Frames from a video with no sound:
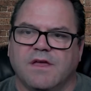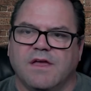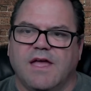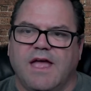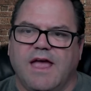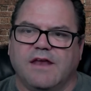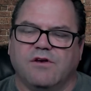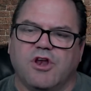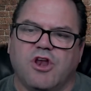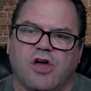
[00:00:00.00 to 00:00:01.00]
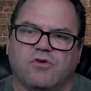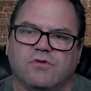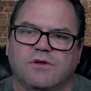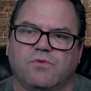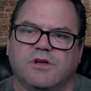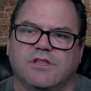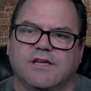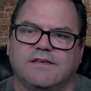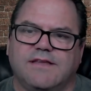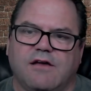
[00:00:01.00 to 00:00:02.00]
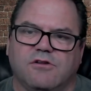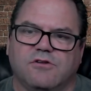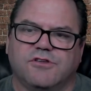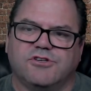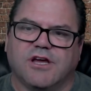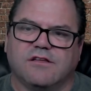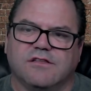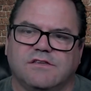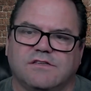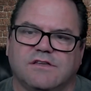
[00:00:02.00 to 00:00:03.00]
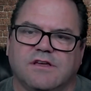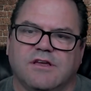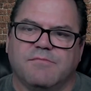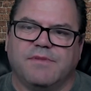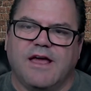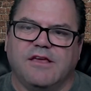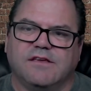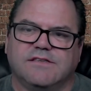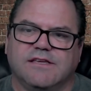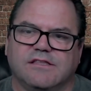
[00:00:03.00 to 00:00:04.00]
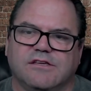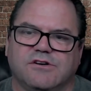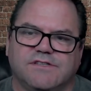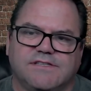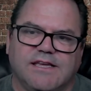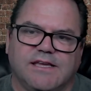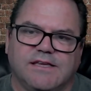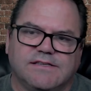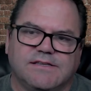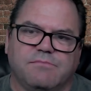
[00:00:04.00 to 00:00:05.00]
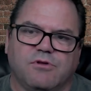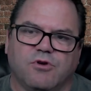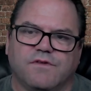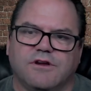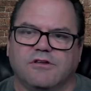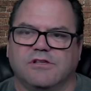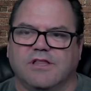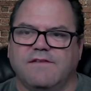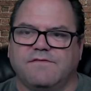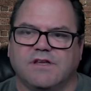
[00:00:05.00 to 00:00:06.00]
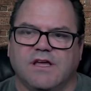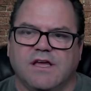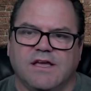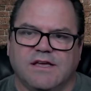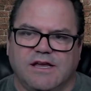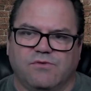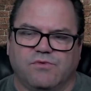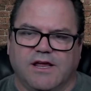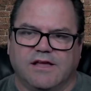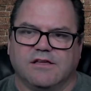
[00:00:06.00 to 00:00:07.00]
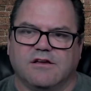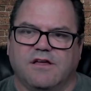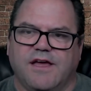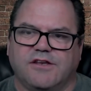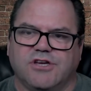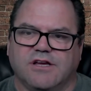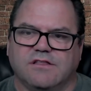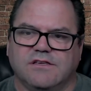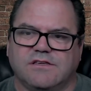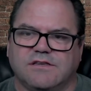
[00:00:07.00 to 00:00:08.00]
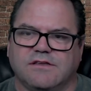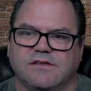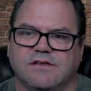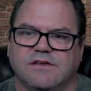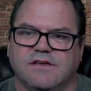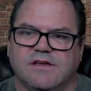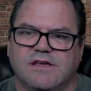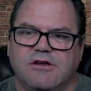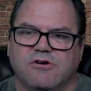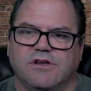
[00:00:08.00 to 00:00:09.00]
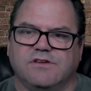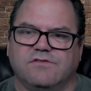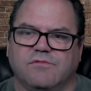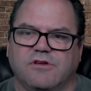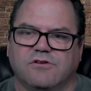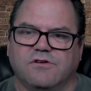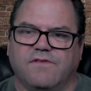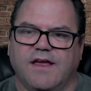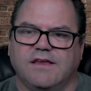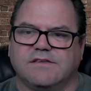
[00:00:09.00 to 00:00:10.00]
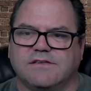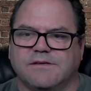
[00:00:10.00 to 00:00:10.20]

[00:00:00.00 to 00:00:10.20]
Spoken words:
And not only will it download the checklist, but now you can see the little syncing symbol over here on the left. And when I click on that checklist, here it is from the other device.